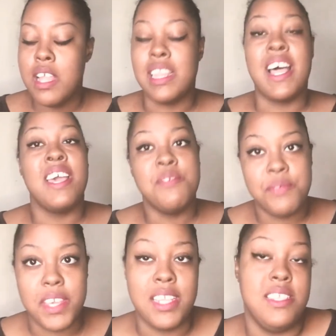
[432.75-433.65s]

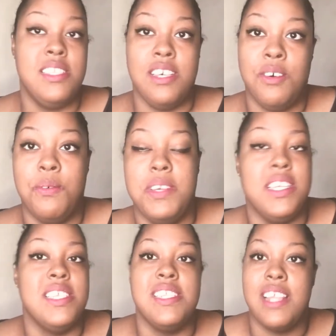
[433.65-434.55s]
Life itself
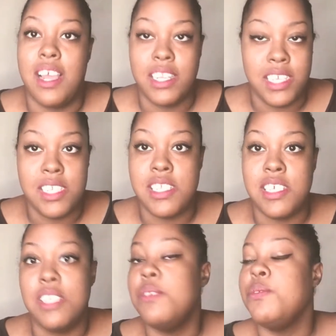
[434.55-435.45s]
is not
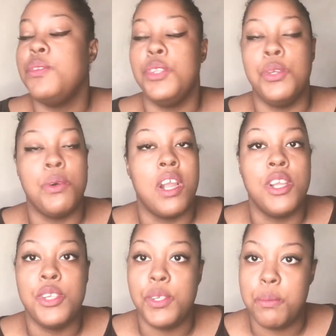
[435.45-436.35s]
easy. You are a
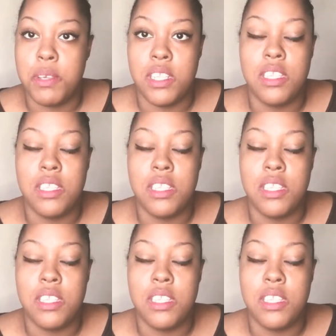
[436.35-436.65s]
human.